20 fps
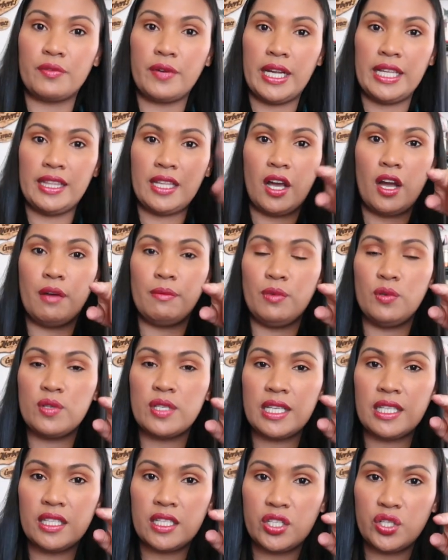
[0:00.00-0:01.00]
Right now I'm
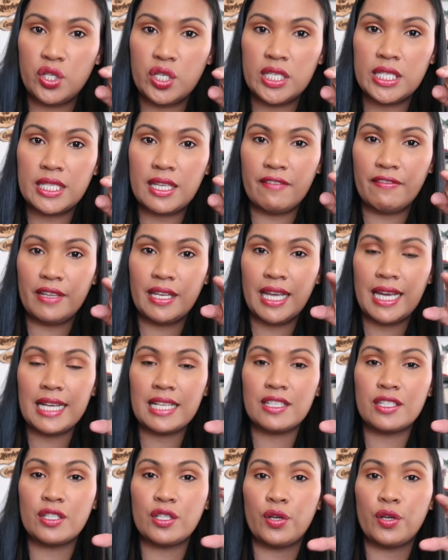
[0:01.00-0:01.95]
using the G7X,